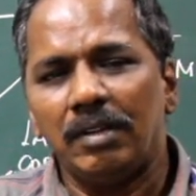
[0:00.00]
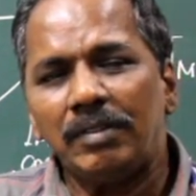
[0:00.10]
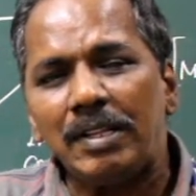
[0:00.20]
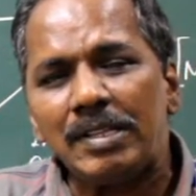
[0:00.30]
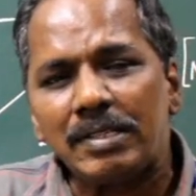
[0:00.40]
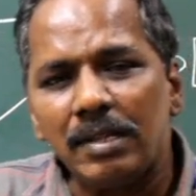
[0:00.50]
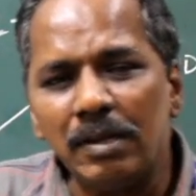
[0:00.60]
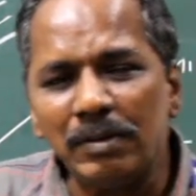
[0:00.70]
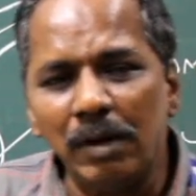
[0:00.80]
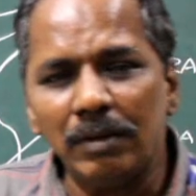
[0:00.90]
When the
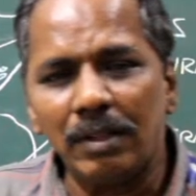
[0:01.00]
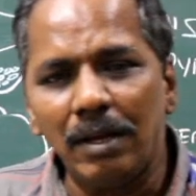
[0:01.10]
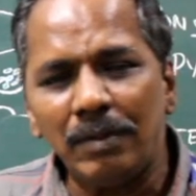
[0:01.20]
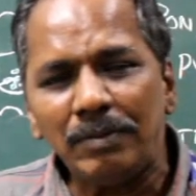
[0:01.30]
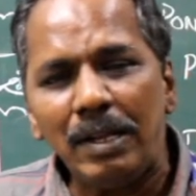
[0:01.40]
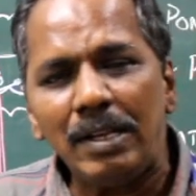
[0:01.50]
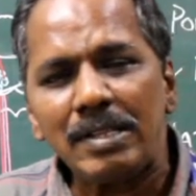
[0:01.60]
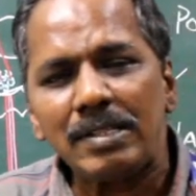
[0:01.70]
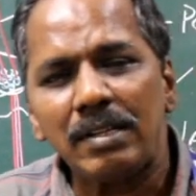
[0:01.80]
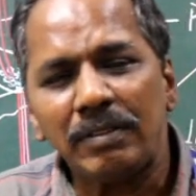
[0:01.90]
skin over the medial
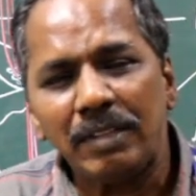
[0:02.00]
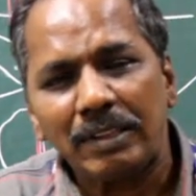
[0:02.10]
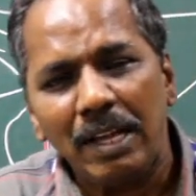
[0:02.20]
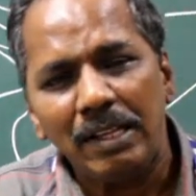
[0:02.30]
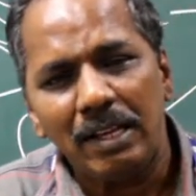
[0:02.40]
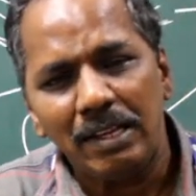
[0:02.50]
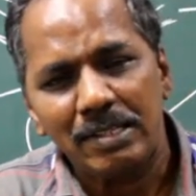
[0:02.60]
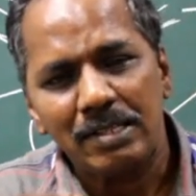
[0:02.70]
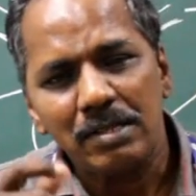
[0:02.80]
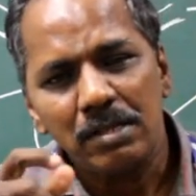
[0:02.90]
side of the thigh
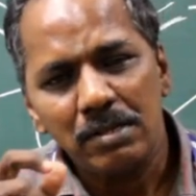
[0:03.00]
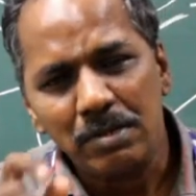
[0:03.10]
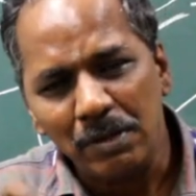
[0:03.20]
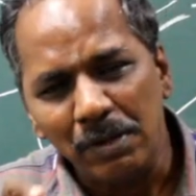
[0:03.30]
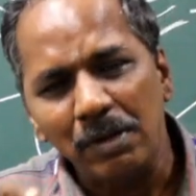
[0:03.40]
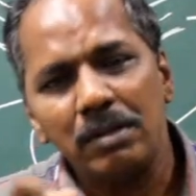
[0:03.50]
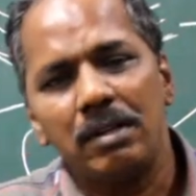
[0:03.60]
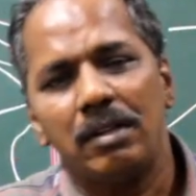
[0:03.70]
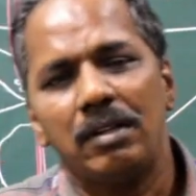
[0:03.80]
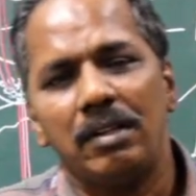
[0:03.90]
is
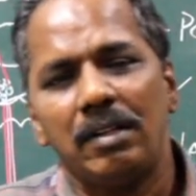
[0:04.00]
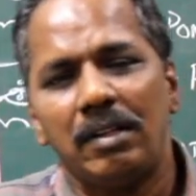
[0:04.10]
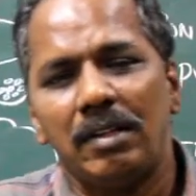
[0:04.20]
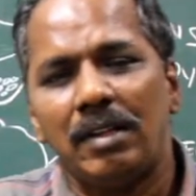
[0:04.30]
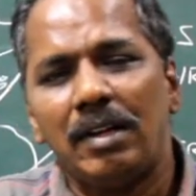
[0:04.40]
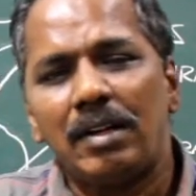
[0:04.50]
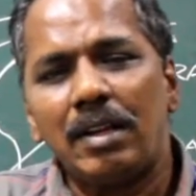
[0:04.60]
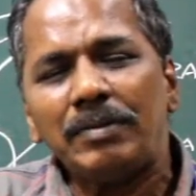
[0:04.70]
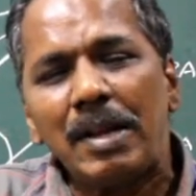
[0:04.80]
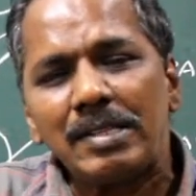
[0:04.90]
stroked,
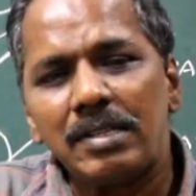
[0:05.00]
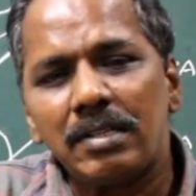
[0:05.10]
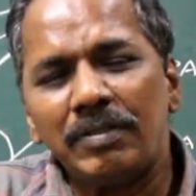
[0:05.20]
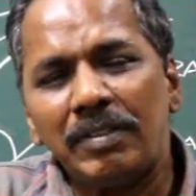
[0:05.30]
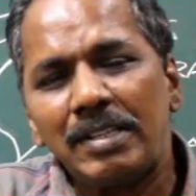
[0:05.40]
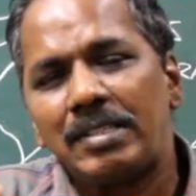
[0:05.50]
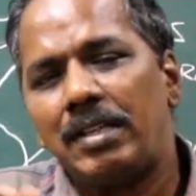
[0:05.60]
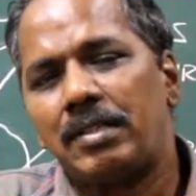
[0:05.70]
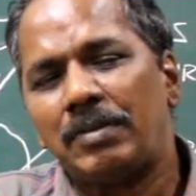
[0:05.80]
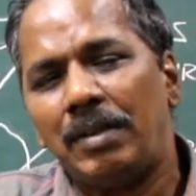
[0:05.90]
cremastic reflex
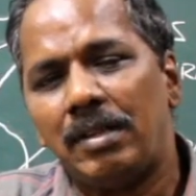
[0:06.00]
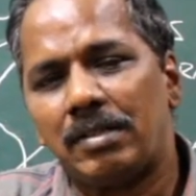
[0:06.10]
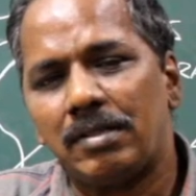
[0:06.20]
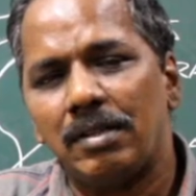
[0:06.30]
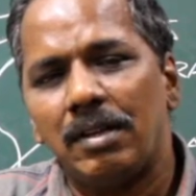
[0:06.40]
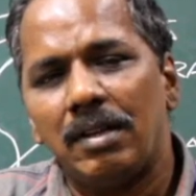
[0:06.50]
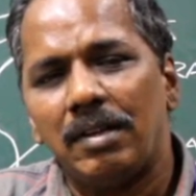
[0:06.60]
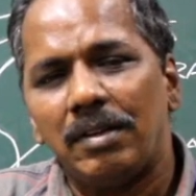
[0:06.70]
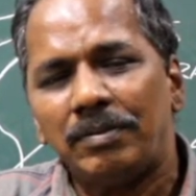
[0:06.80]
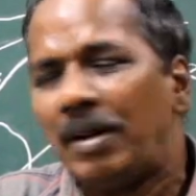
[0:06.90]
takes place,
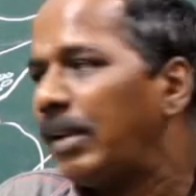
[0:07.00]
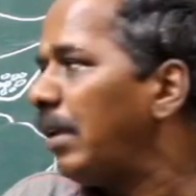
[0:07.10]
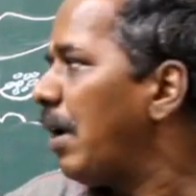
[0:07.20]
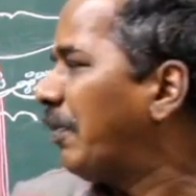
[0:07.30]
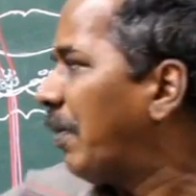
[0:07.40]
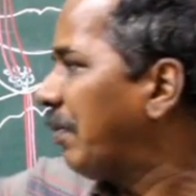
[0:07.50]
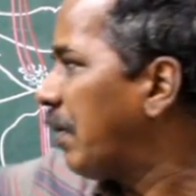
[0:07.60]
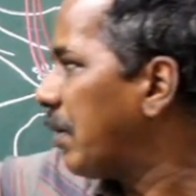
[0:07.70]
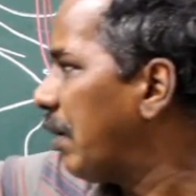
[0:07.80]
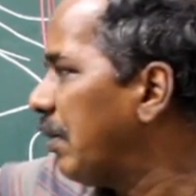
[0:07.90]
but in upper
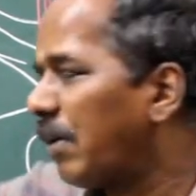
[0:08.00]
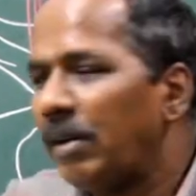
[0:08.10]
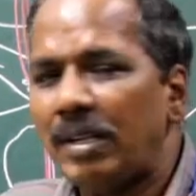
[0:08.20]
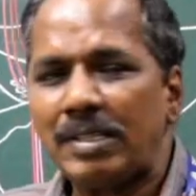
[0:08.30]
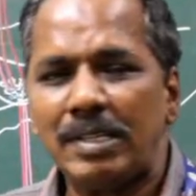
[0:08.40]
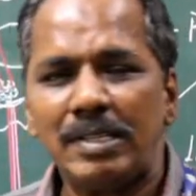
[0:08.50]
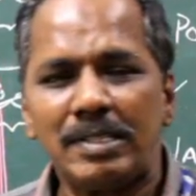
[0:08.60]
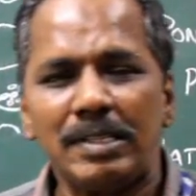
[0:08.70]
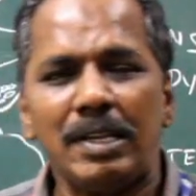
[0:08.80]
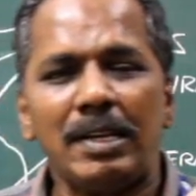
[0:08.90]
motor neuron
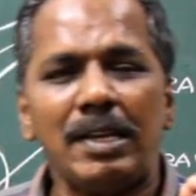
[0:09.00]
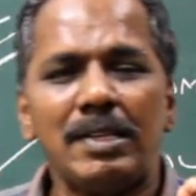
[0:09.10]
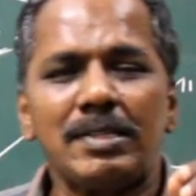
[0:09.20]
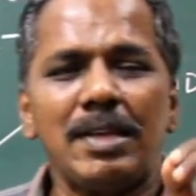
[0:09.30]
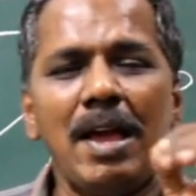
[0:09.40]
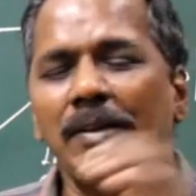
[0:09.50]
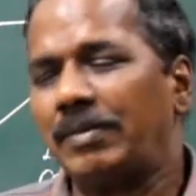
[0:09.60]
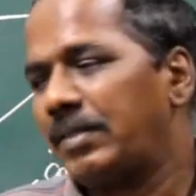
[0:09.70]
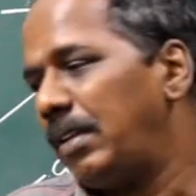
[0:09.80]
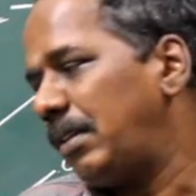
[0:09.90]
lesions, it is
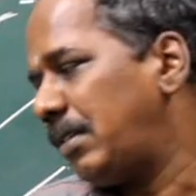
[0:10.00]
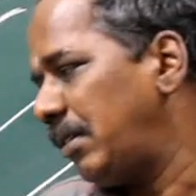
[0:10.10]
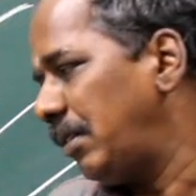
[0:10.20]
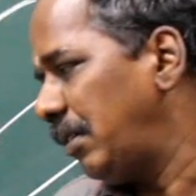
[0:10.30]
absent.